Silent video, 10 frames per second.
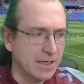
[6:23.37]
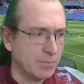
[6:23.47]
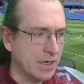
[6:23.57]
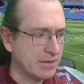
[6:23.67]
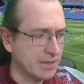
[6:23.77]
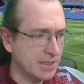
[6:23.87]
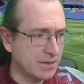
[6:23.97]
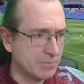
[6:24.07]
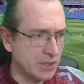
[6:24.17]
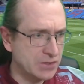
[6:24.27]
But I think
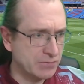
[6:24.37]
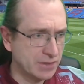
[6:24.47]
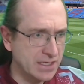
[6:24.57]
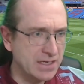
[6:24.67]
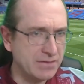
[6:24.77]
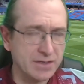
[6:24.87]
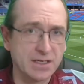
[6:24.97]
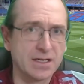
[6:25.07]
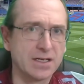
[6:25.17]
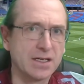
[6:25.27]
the most relieved
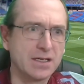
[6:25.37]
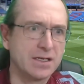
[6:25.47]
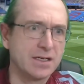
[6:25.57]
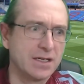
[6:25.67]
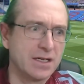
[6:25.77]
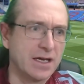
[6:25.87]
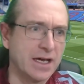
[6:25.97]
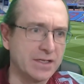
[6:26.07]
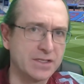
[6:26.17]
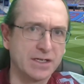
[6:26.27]
guy
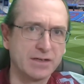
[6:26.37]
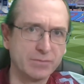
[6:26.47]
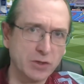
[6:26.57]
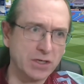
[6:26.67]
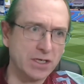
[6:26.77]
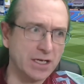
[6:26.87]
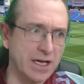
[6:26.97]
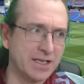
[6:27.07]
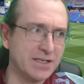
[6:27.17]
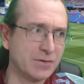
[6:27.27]
at Turf Moor,
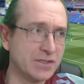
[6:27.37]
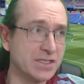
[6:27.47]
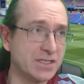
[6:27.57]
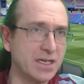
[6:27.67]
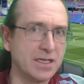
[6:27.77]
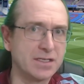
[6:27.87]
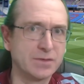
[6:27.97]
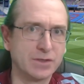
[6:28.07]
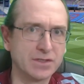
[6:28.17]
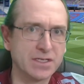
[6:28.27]
and you could see it
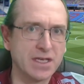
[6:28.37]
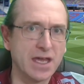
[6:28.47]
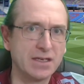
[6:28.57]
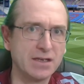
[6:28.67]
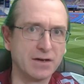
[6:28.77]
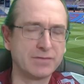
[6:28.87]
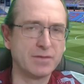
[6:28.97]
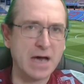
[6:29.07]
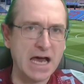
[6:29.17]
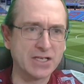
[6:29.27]
towards the end of
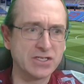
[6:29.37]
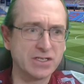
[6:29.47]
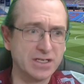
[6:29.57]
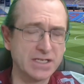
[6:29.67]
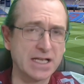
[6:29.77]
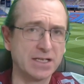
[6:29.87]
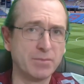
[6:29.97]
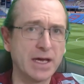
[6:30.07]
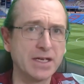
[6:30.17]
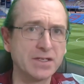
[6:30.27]
the match, is Alan
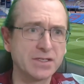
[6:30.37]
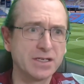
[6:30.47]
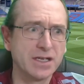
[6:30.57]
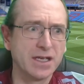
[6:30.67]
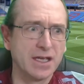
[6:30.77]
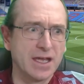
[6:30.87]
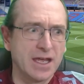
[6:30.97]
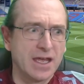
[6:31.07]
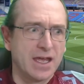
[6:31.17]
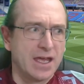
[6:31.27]
Pace.
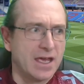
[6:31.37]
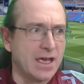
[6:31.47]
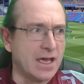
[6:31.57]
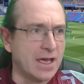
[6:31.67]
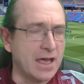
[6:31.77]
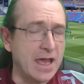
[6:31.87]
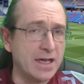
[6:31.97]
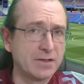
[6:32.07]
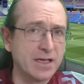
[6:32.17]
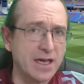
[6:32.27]

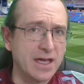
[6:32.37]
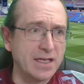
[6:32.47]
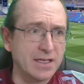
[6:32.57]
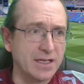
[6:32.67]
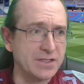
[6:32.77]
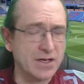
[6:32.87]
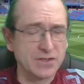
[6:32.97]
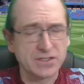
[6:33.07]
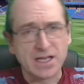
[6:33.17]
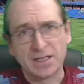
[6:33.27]
ALK, it's not
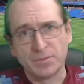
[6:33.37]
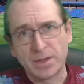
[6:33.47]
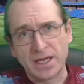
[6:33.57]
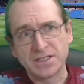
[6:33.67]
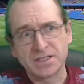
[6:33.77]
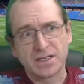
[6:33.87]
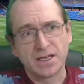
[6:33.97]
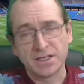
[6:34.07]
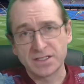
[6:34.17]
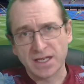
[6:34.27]
just Alan Pace,
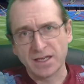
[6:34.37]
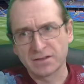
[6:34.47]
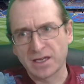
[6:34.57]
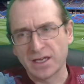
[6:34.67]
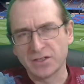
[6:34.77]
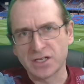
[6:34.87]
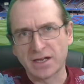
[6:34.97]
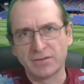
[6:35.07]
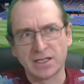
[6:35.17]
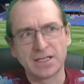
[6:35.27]
it's ALK in
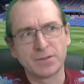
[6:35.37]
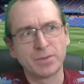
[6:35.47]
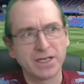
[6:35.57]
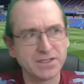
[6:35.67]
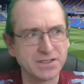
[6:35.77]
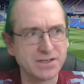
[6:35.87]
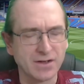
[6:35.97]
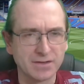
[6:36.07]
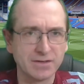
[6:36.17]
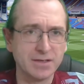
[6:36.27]
general. Alan Pace is
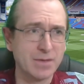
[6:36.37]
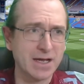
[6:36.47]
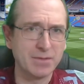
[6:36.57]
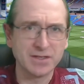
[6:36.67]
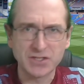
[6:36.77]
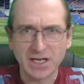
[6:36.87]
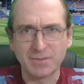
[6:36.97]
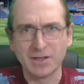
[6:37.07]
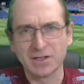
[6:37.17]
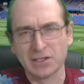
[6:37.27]
not, he might be the
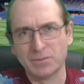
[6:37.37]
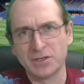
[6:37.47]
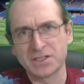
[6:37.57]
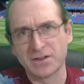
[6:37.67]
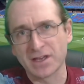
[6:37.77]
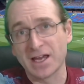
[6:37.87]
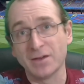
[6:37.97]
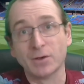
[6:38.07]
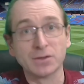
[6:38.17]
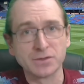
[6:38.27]
chairman of the club, but he's not the guy
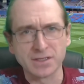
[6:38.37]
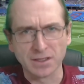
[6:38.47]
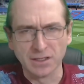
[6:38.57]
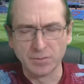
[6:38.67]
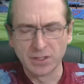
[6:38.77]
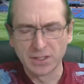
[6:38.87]
who owns the club.